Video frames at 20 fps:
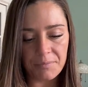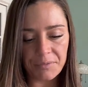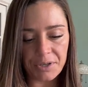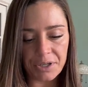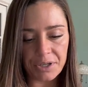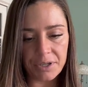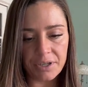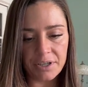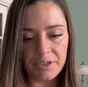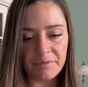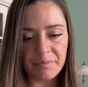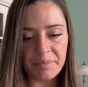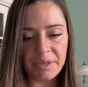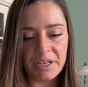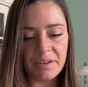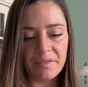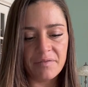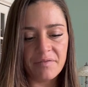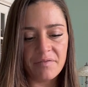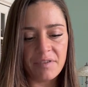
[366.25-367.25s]
there could have
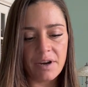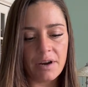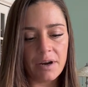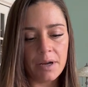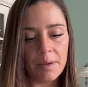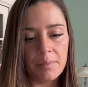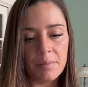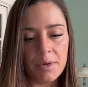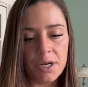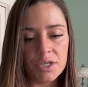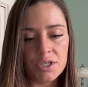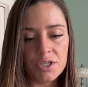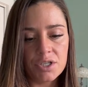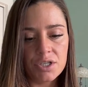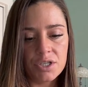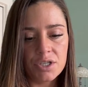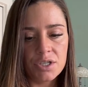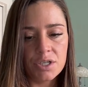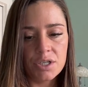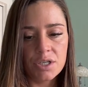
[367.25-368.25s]
been a very
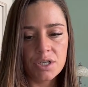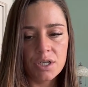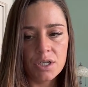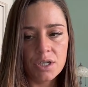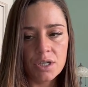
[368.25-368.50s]
much